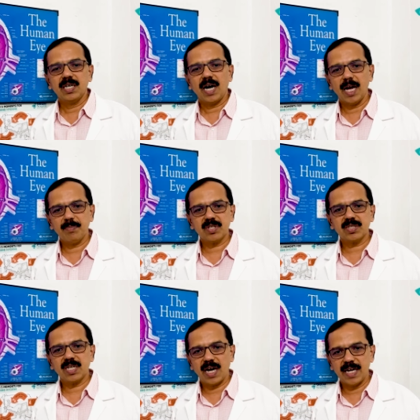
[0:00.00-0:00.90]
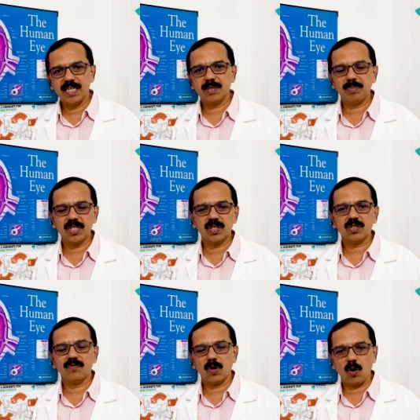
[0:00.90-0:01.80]
eye pressures are high in patients
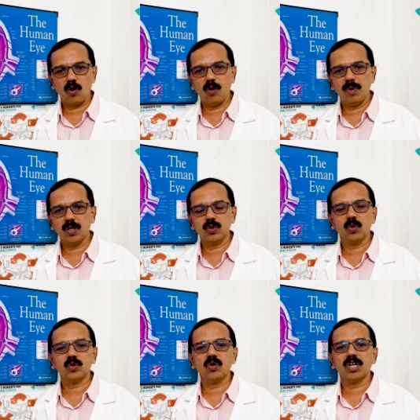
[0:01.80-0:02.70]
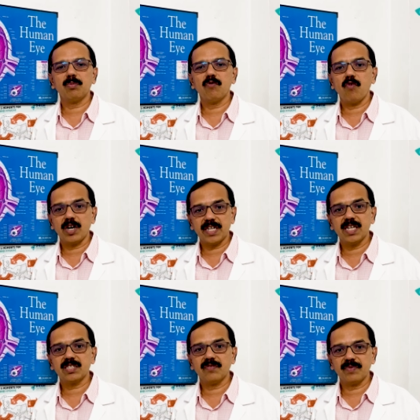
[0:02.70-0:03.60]
of glaucoma, those who are above forty
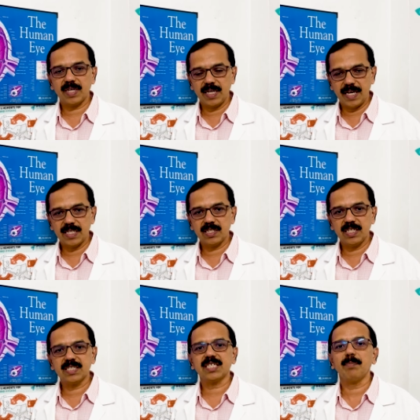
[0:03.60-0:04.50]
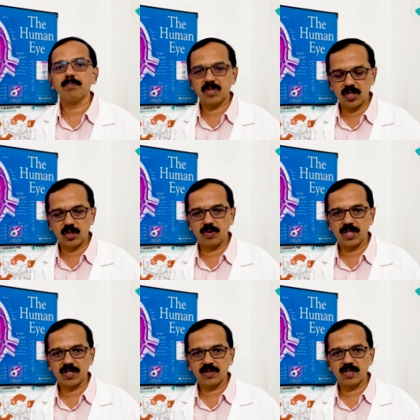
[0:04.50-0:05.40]
years of age in some
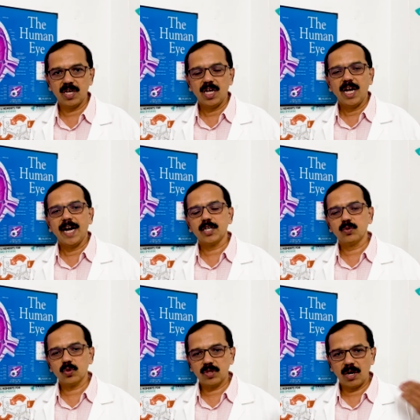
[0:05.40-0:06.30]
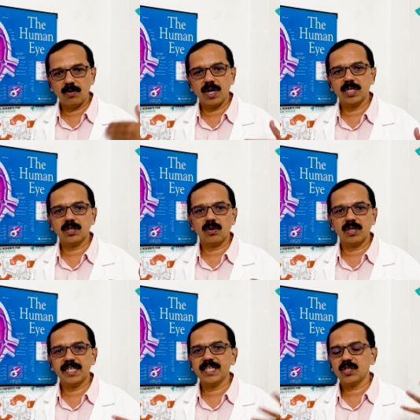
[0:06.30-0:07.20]
situations, and those who have
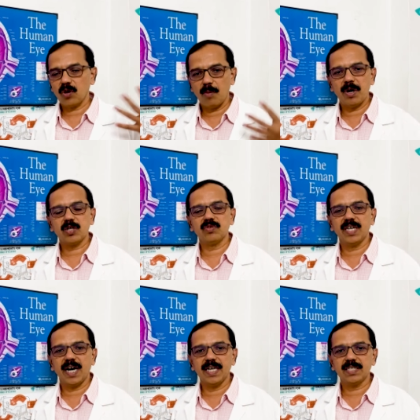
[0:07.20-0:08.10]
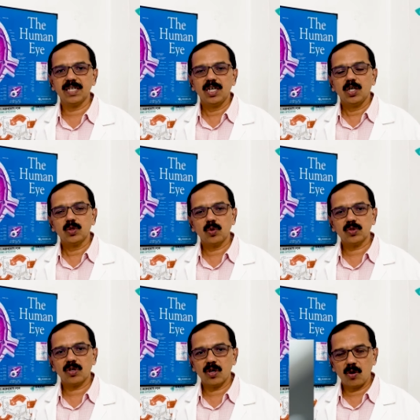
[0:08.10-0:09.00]
undergone any trauma to the eyes, those who
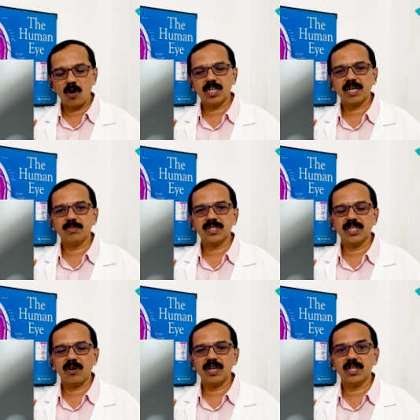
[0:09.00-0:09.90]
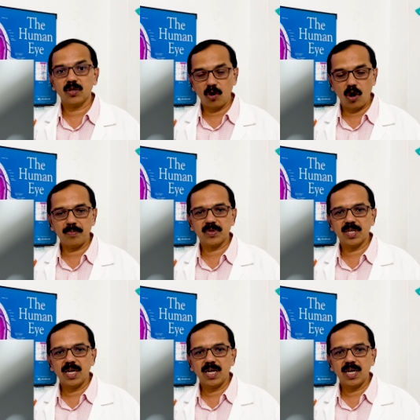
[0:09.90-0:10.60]
are on long-term steroid drops,